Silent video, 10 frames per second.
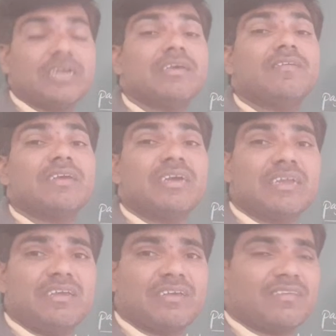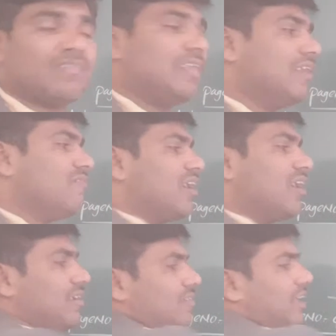It is increases, then what?